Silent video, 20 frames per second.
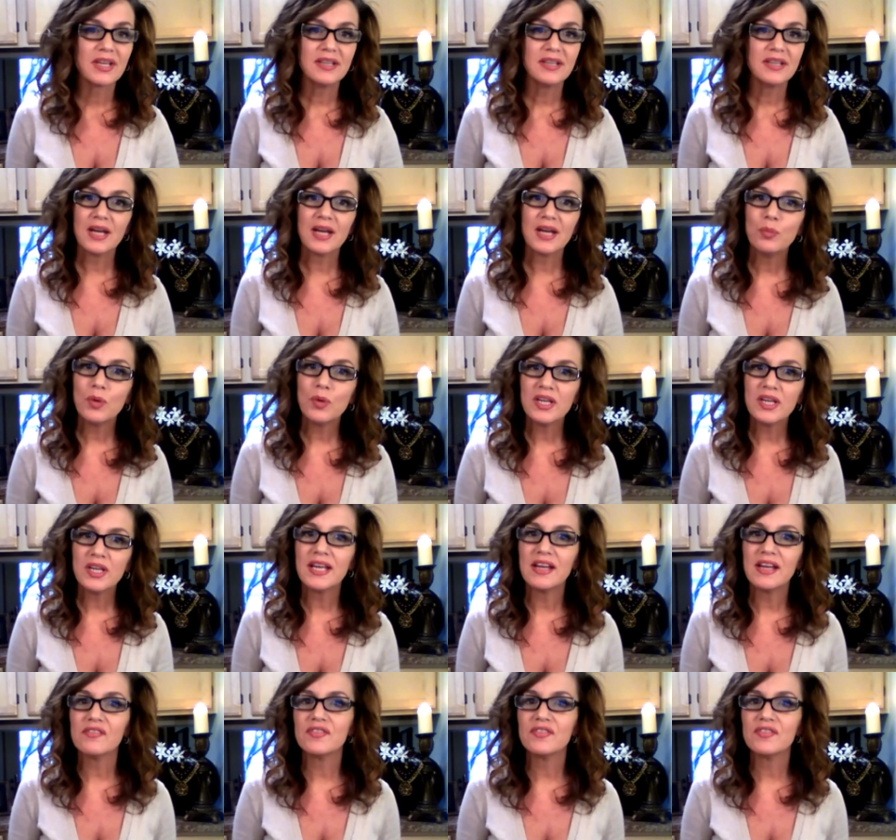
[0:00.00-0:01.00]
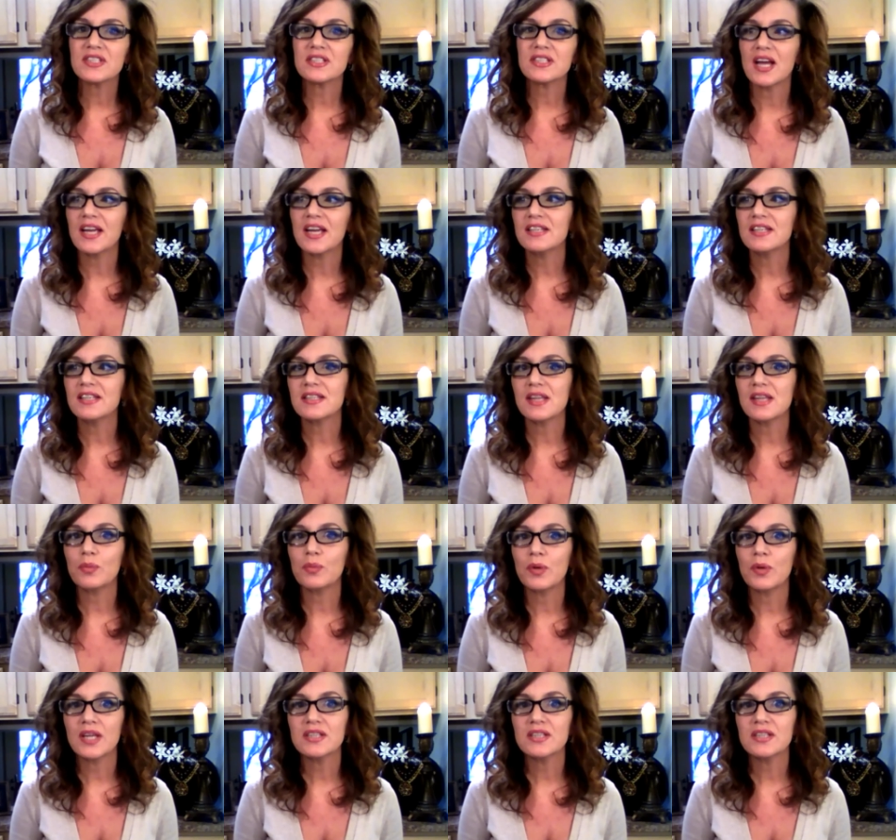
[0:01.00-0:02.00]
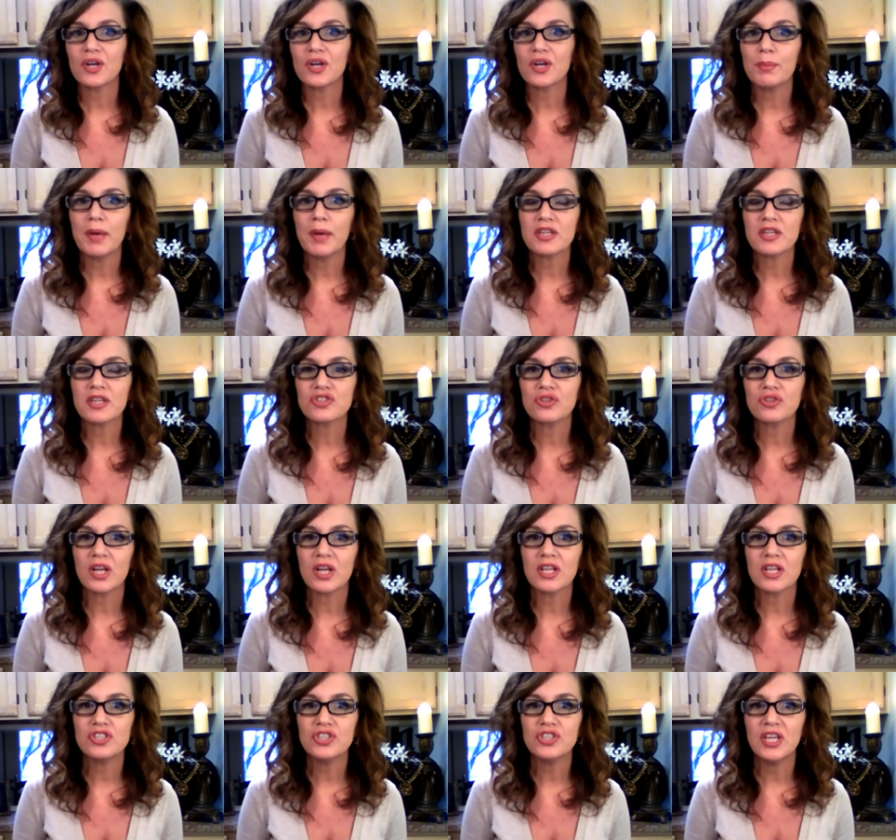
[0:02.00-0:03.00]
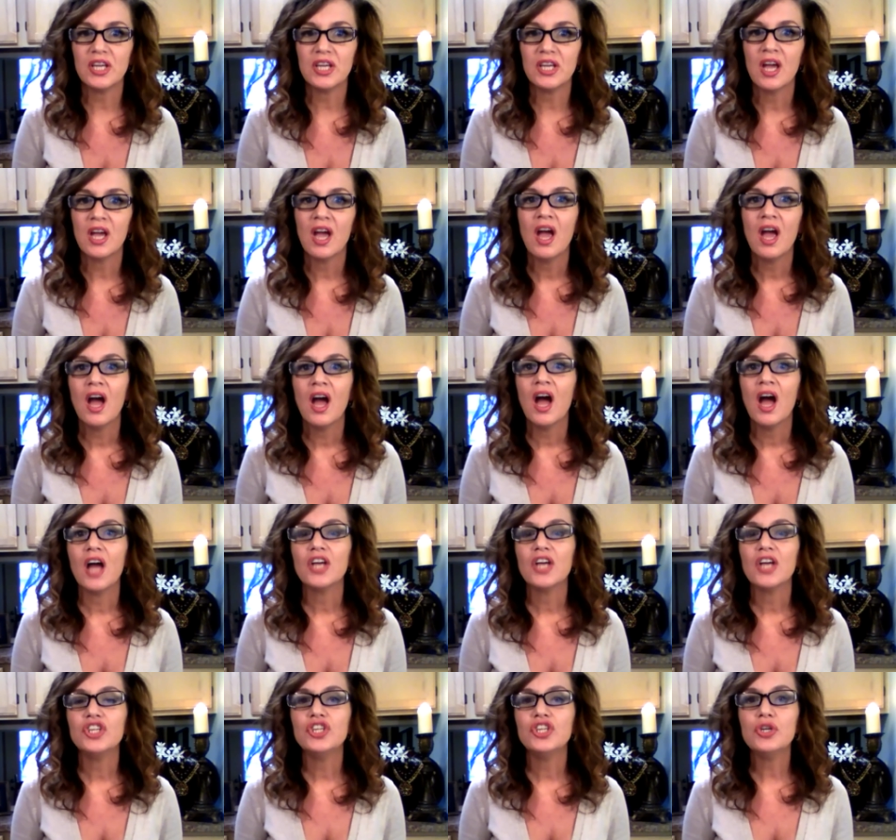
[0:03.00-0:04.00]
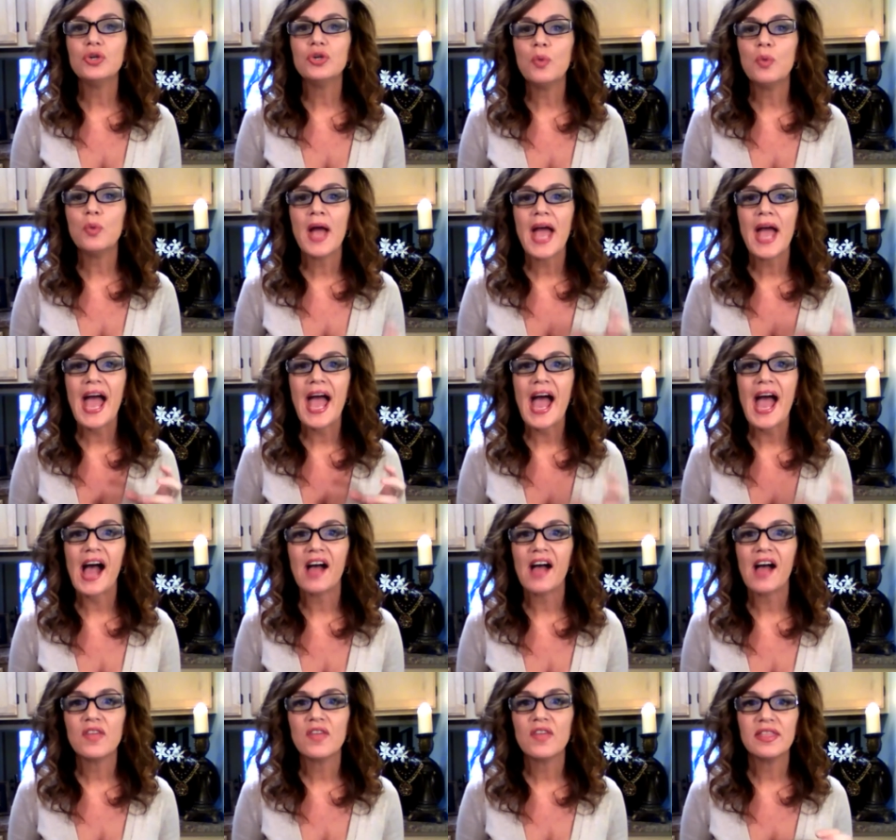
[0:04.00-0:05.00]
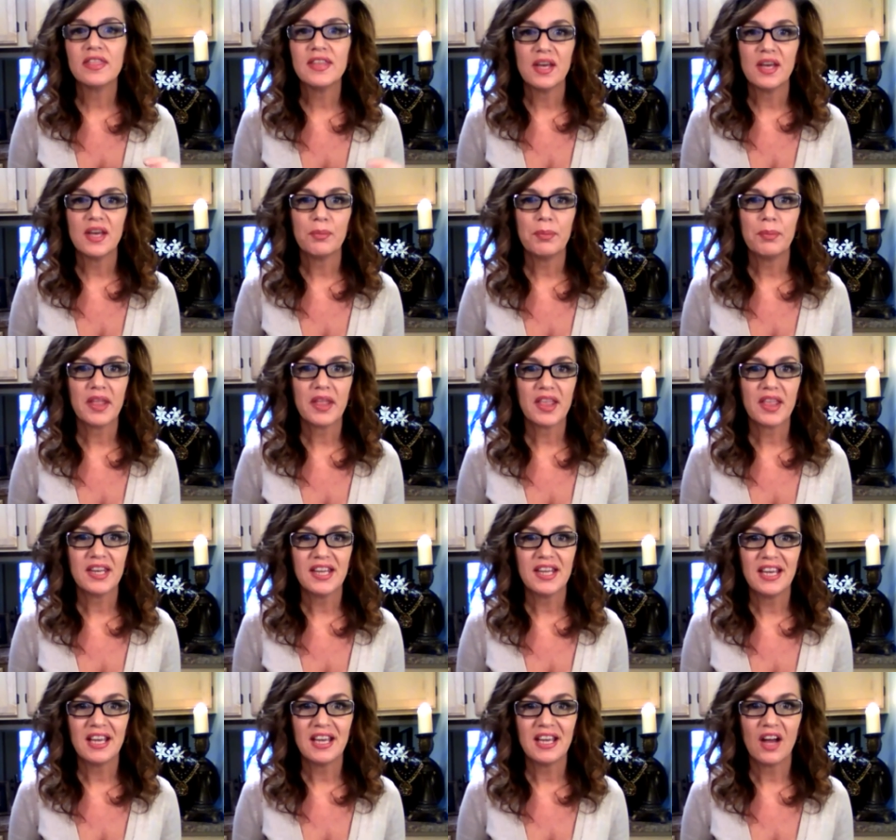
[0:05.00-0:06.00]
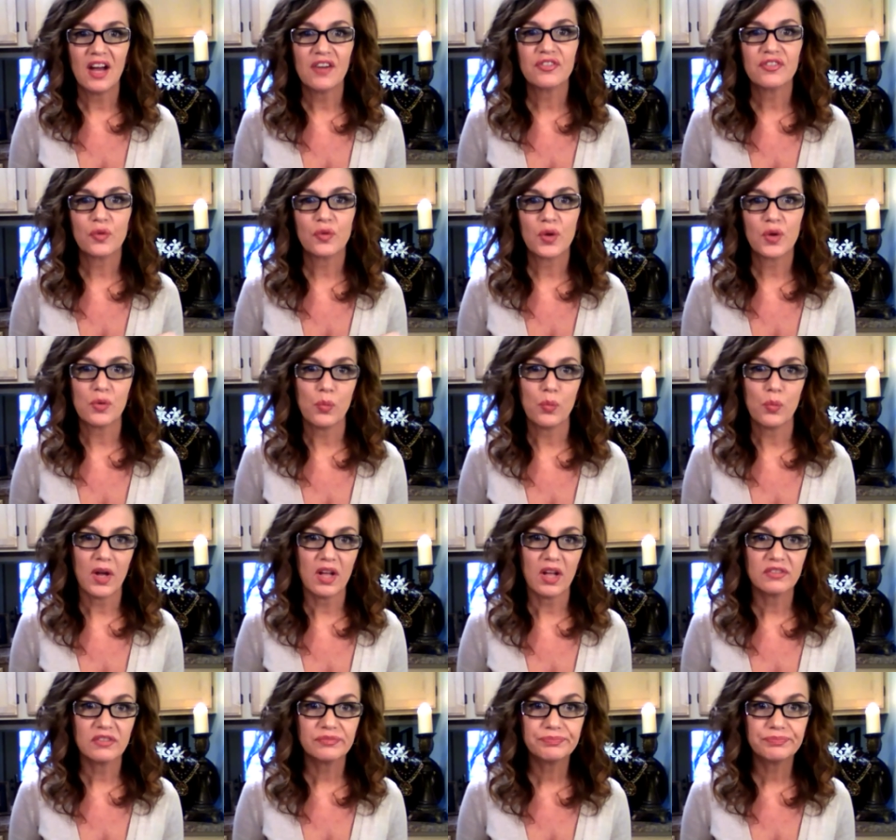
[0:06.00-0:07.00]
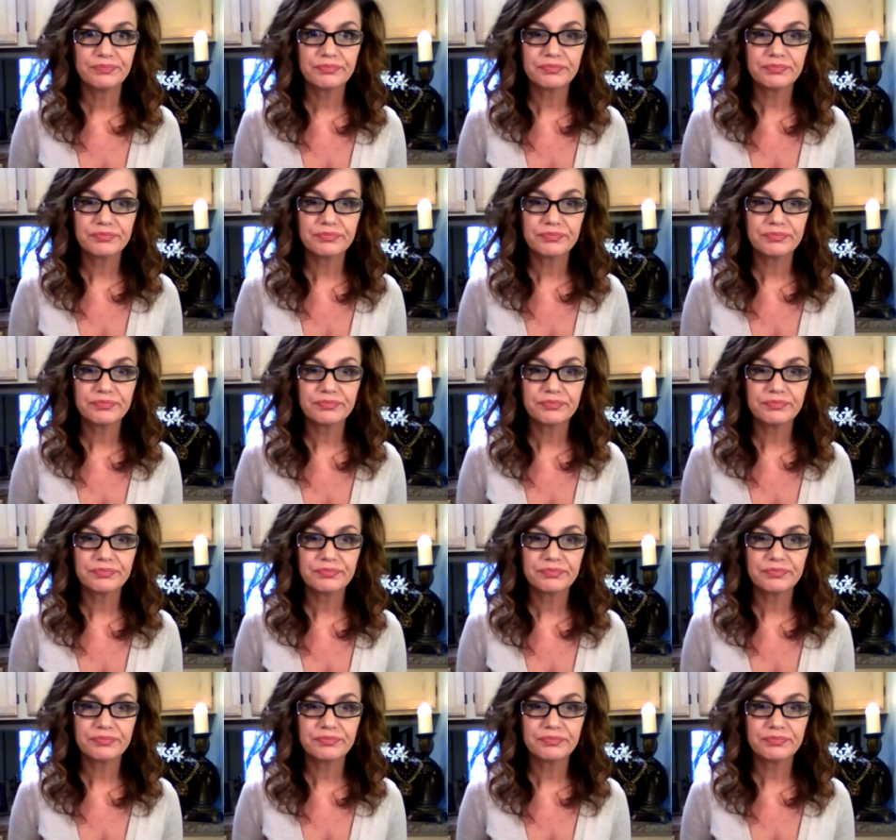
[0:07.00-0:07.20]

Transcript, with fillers: Now, I want to emphasize that when I talk about astrology, you have the ability of free will.